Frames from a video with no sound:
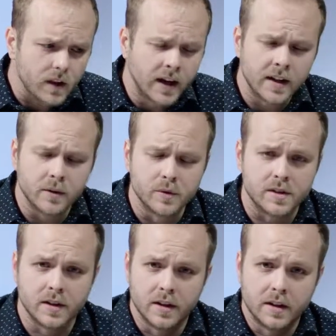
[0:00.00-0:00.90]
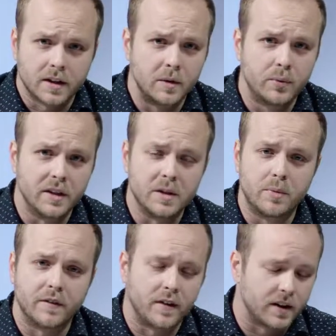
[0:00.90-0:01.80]
And it was completely
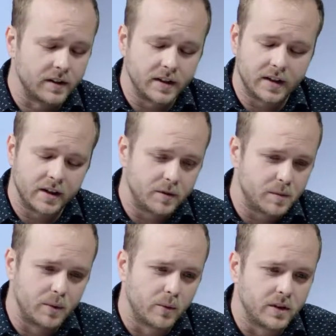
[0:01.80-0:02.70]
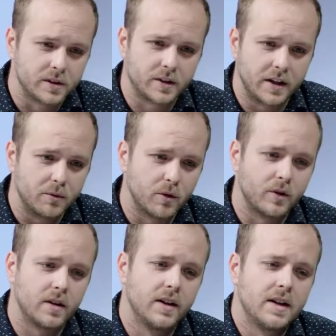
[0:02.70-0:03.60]
befuddling. He was bewildered. He
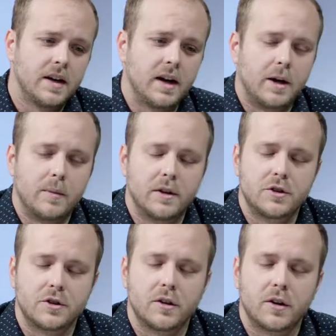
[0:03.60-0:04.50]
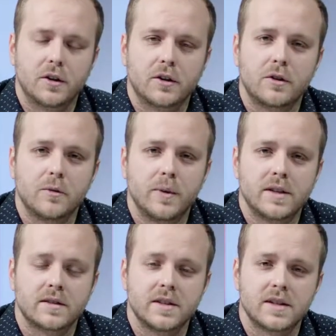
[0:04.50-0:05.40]
wrote a journal article
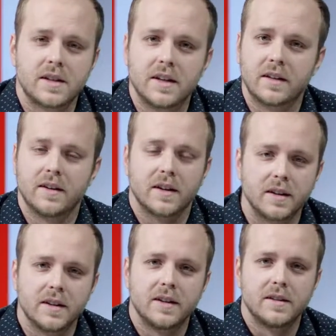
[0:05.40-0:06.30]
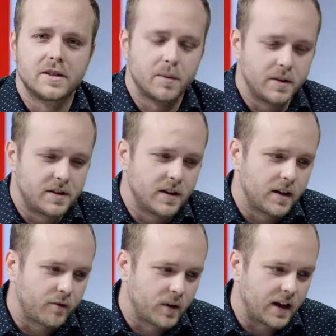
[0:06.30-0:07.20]
basically saying, like,
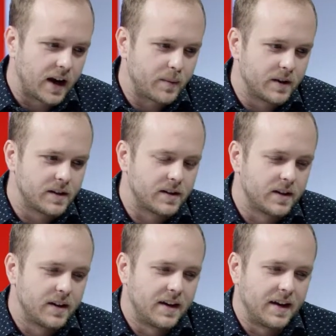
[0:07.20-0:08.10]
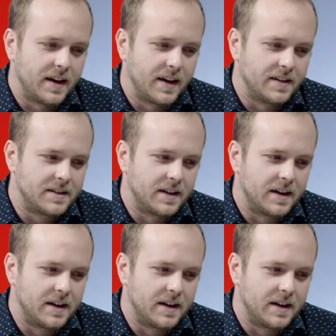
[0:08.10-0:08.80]
WTF, what happened? And